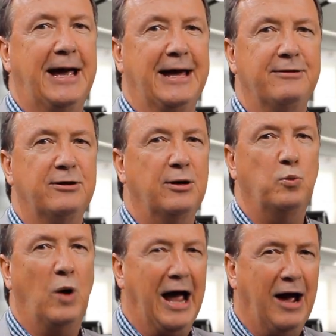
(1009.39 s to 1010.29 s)

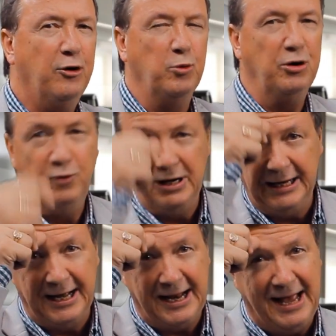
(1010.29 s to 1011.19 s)
and how do we
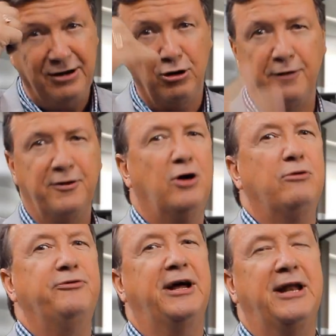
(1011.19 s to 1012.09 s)
really get a handle on the
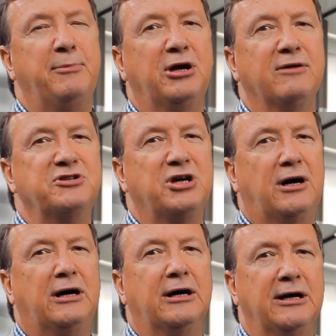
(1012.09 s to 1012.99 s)
whole dynamic of
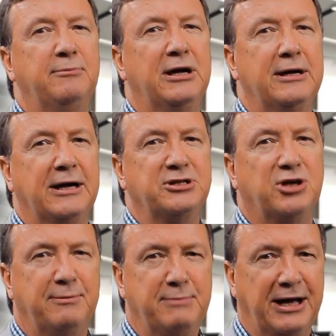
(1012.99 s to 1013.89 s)
time and
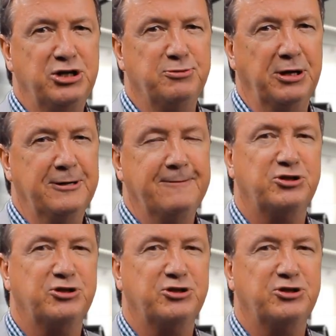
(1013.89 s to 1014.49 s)
time management.